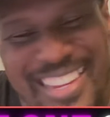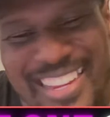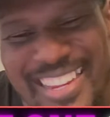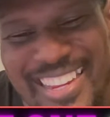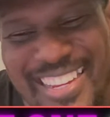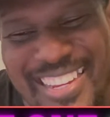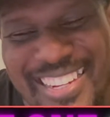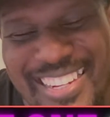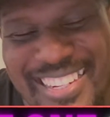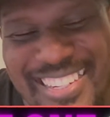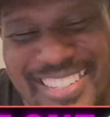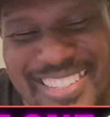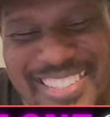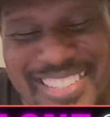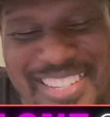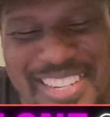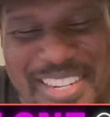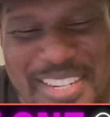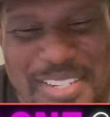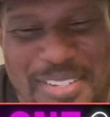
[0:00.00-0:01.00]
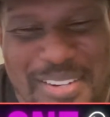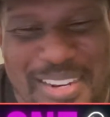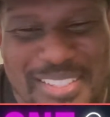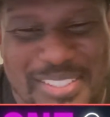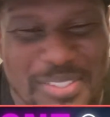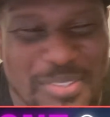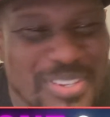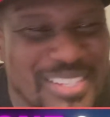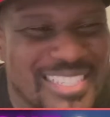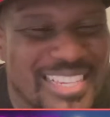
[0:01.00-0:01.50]
And
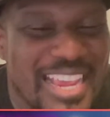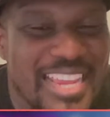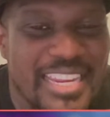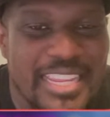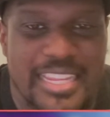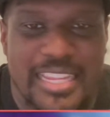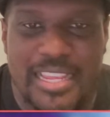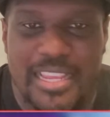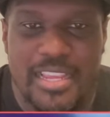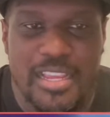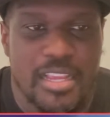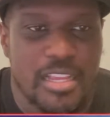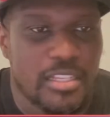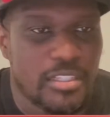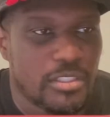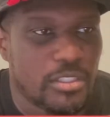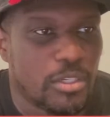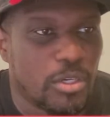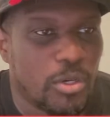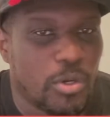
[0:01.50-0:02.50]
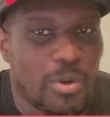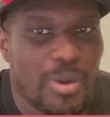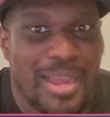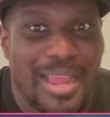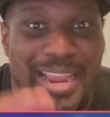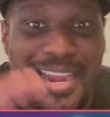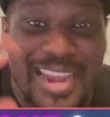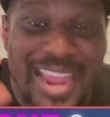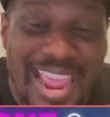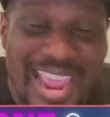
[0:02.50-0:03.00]
that's so exciting. So,
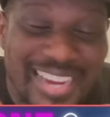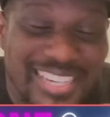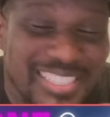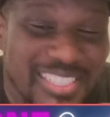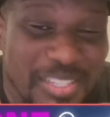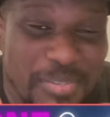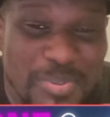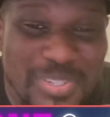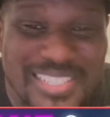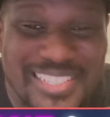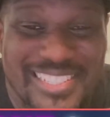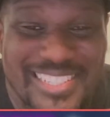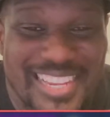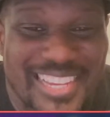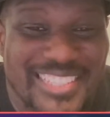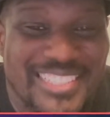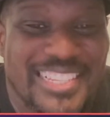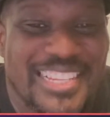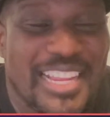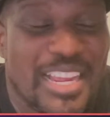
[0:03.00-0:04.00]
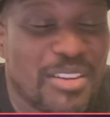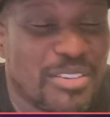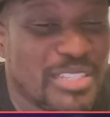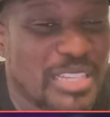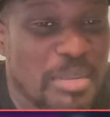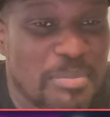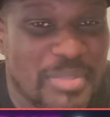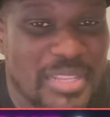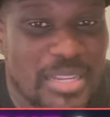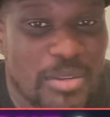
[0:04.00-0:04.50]
and I actually was testing out
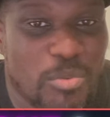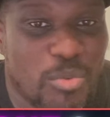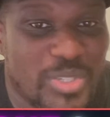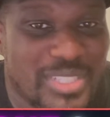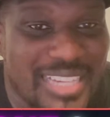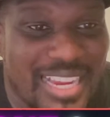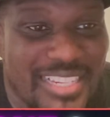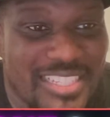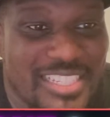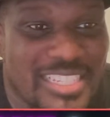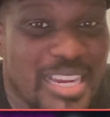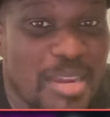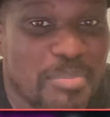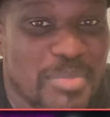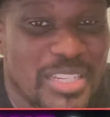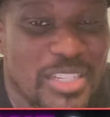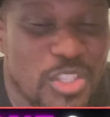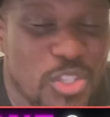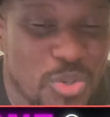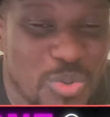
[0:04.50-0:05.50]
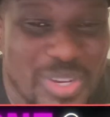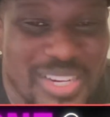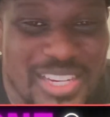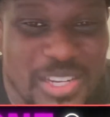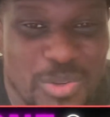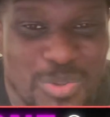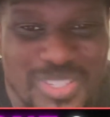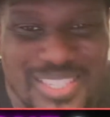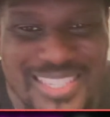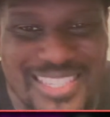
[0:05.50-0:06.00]
something which I jumped into a
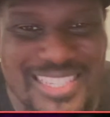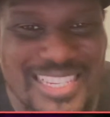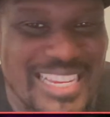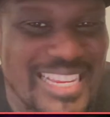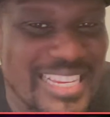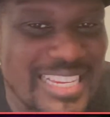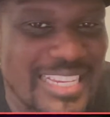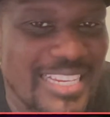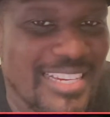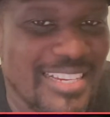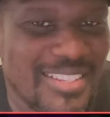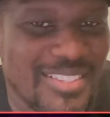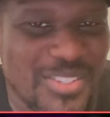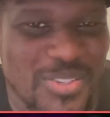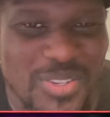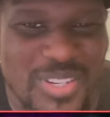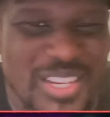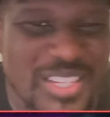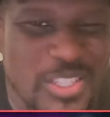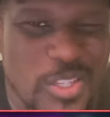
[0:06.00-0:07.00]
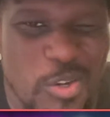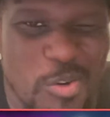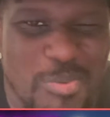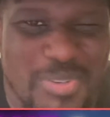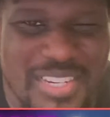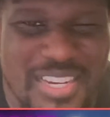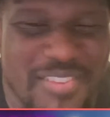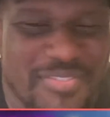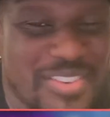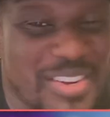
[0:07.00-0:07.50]
new scene, so it looks a little
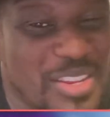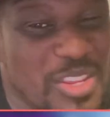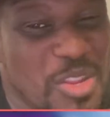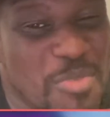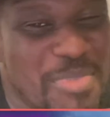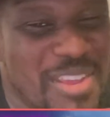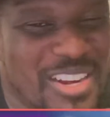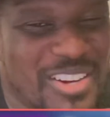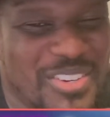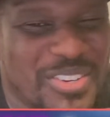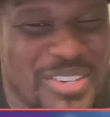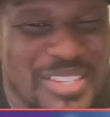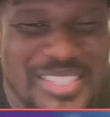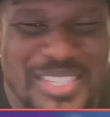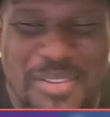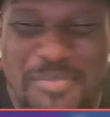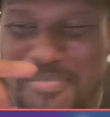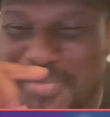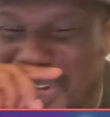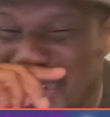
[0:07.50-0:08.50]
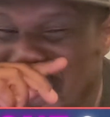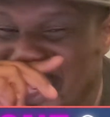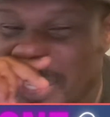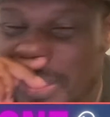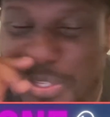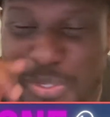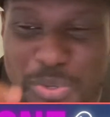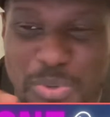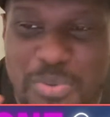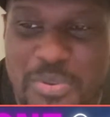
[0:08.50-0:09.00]
bit different. You may not notice it, but I
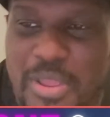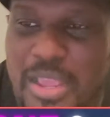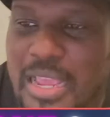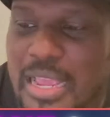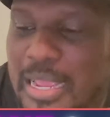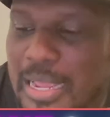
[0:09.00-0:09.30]
do.